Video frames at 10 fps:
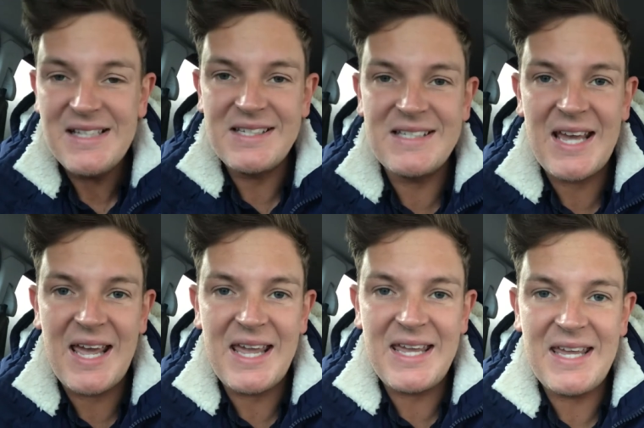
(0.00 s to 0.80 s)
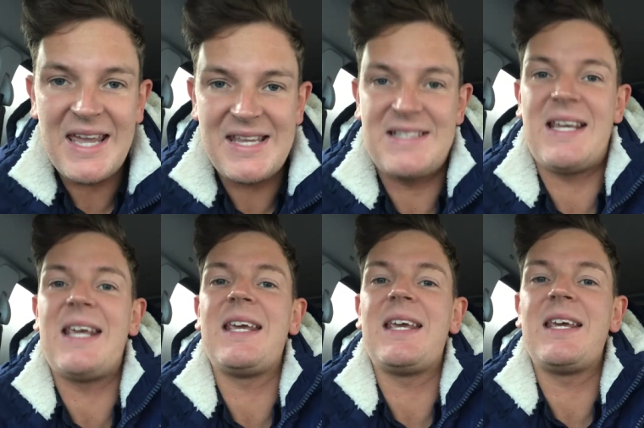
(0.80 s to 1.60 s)
Today it
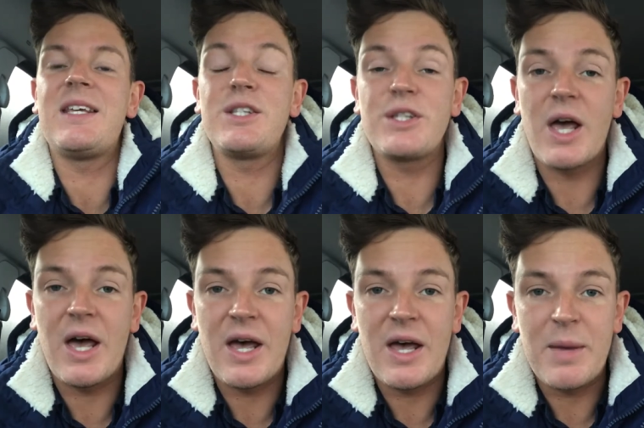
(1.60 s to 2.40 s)
is uh,